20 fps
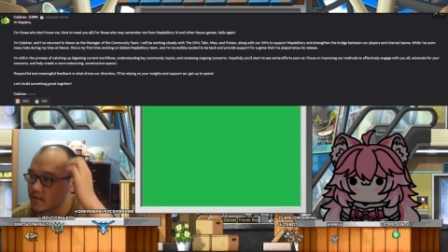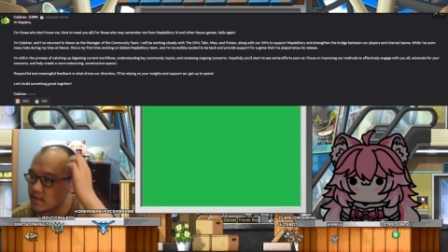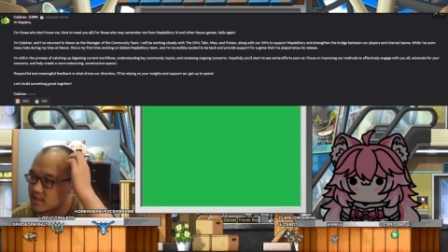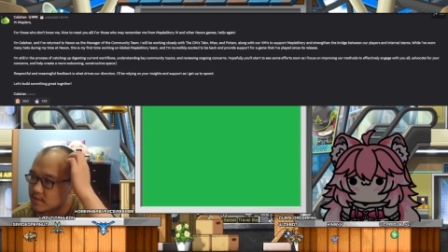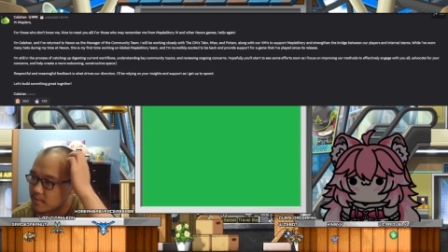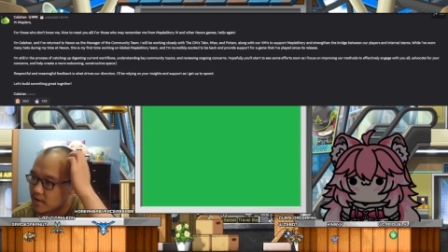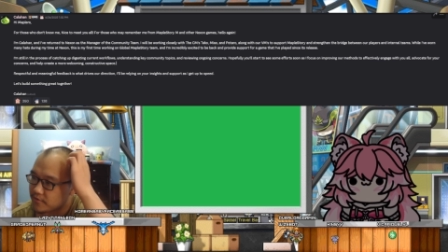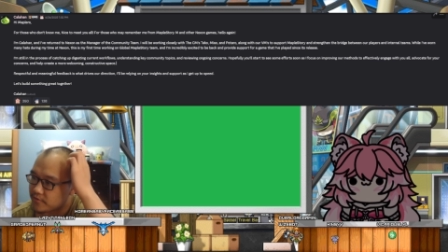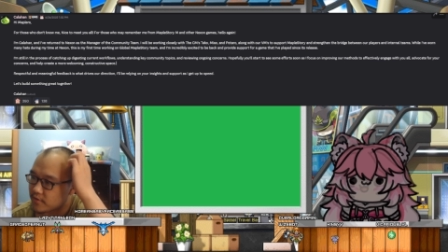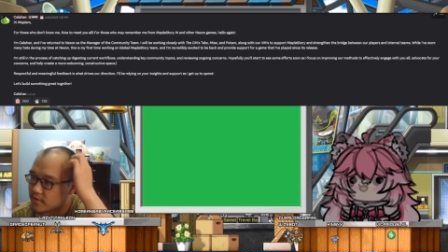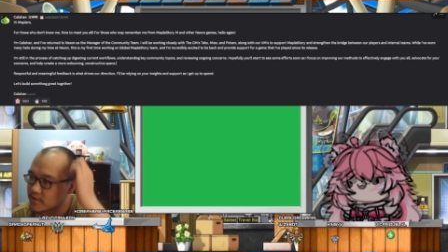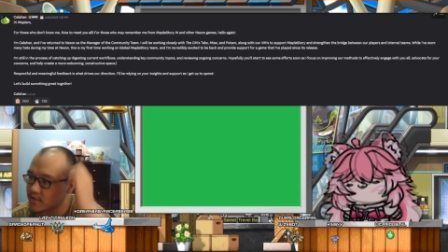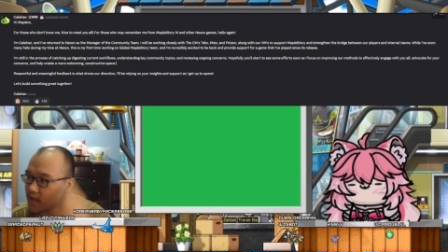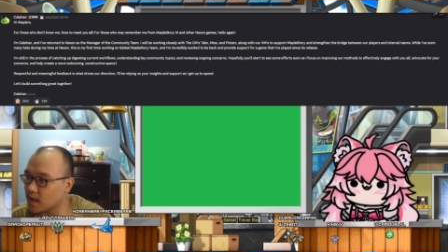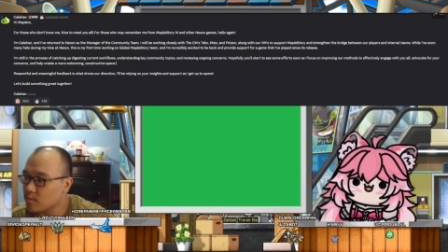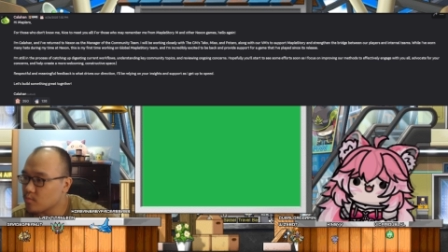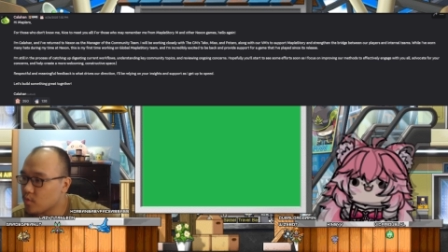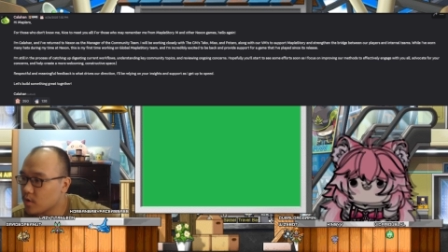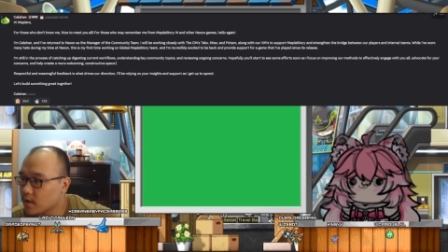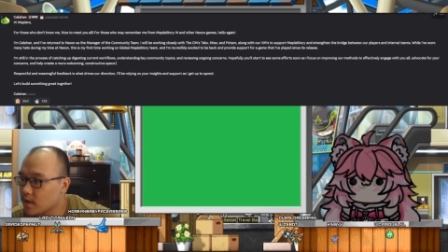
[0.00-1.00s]
this is my first
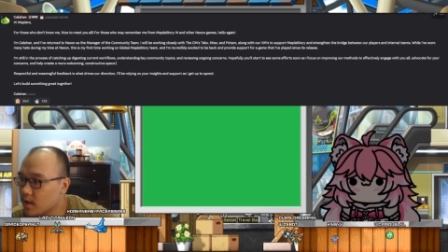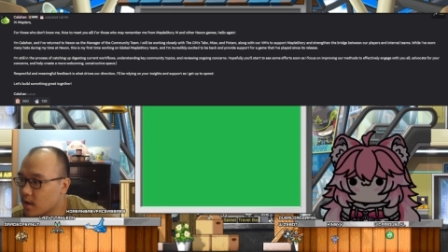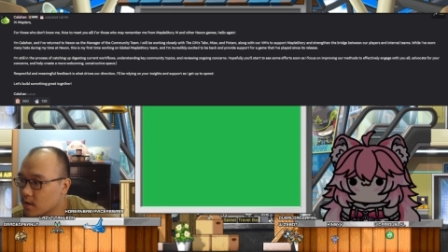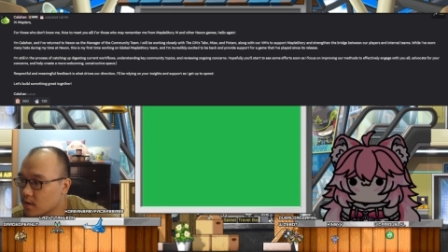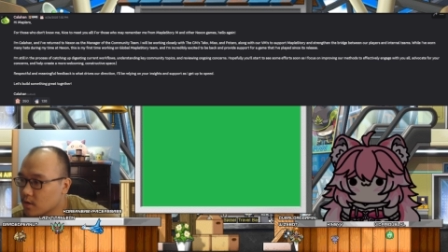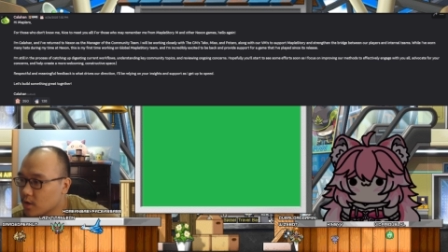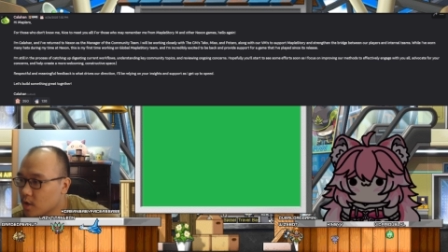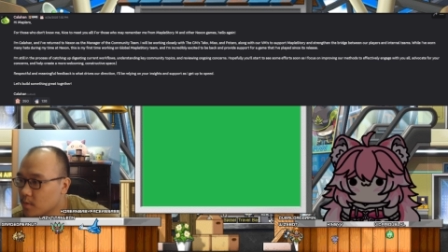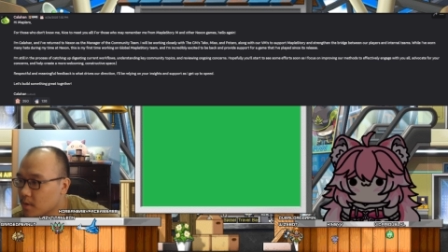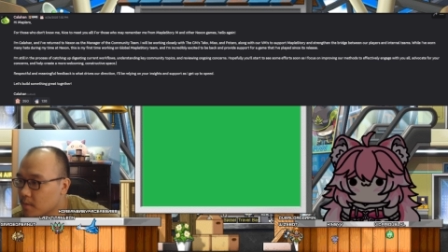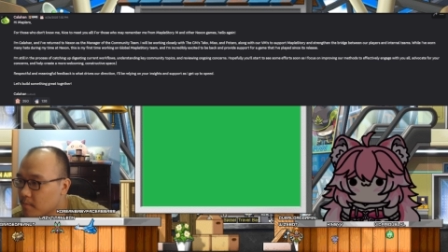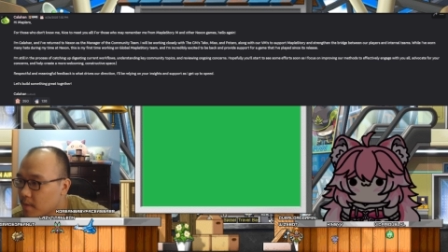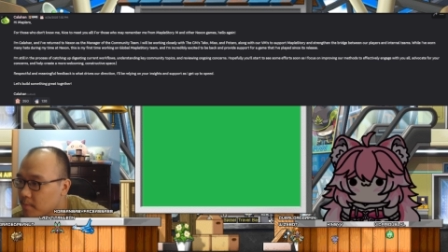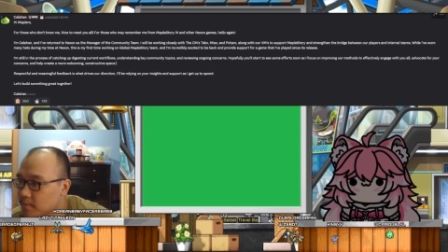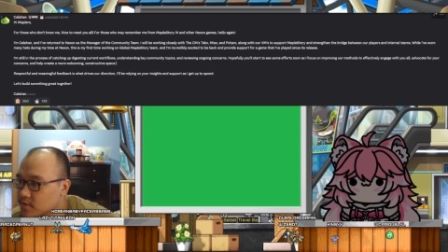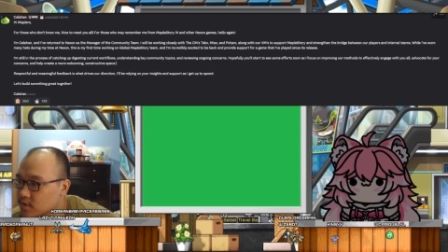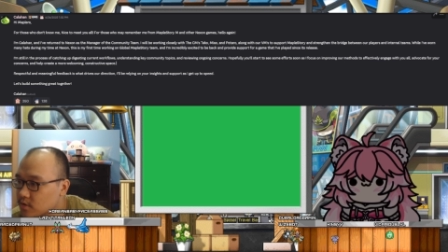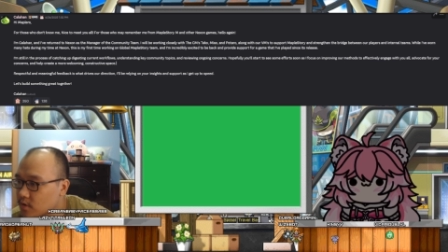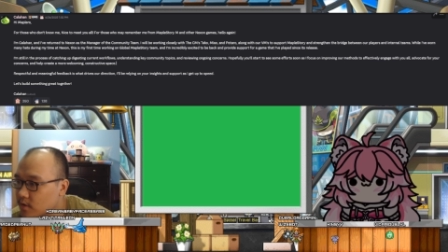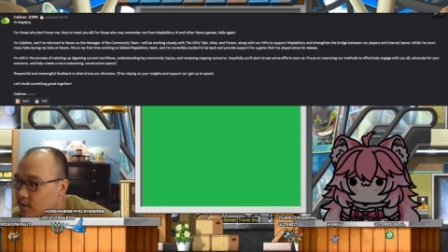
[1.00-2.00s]
time working on Global
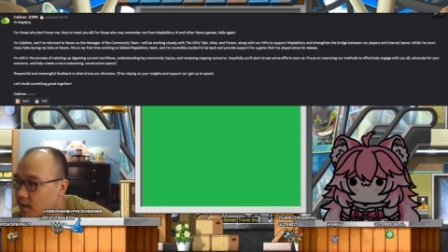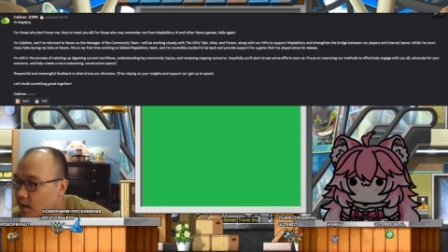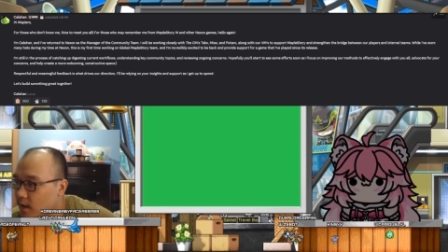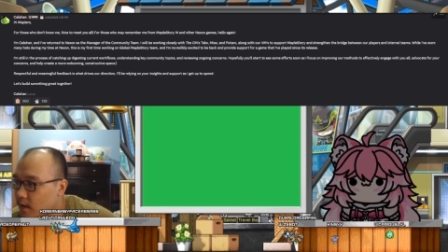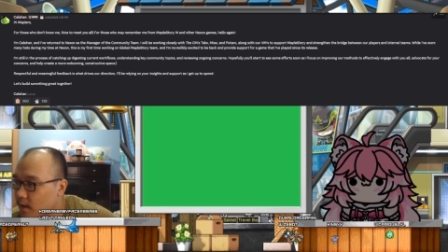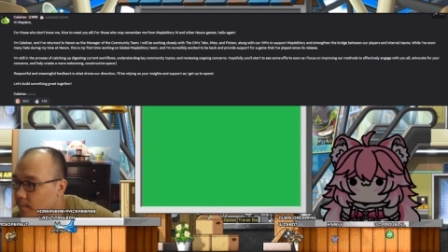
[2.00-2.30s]
Maplestory